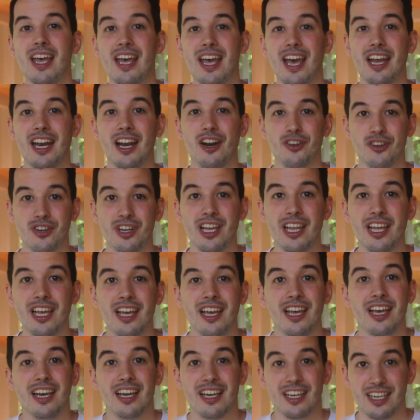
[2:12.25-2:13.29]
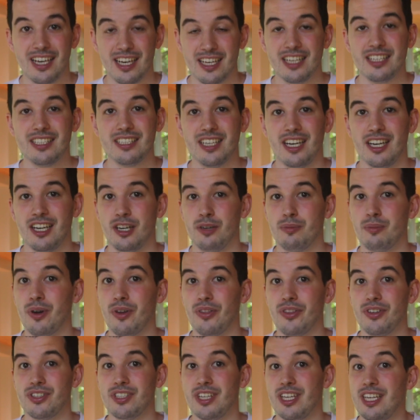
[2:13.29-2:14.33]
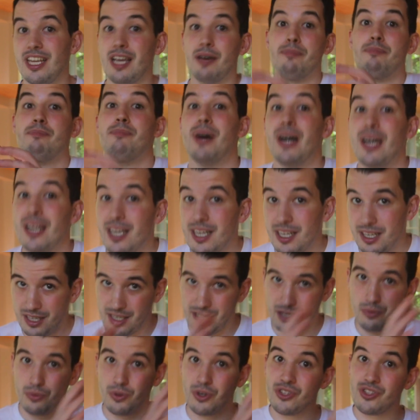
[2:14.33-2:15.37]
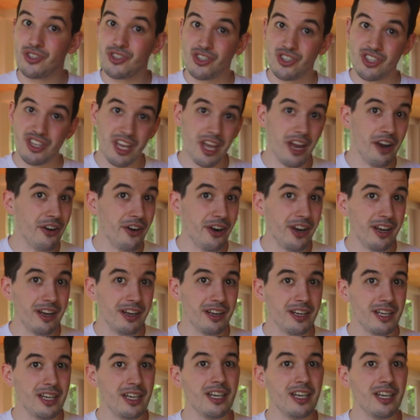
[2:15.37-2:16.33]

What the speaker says: And I really got excited about this idea. But it was scary.